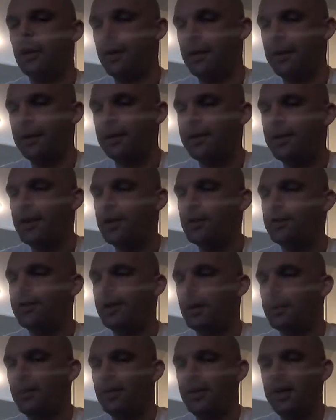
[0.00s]
Okay, I need to teach you a
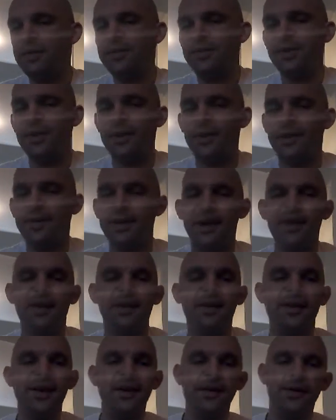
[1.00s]
double lift, and I need
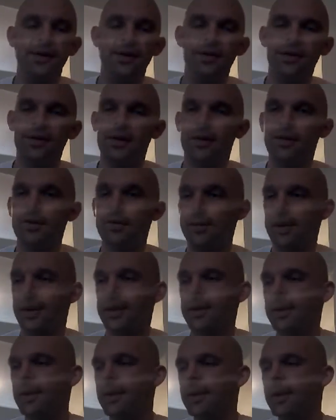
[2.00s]
to teach you the other
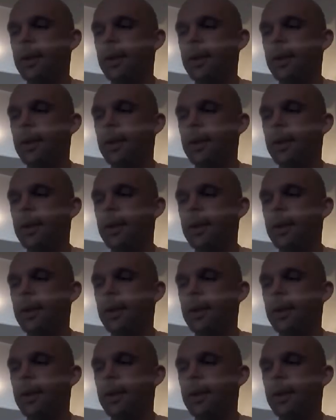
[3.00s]
trick.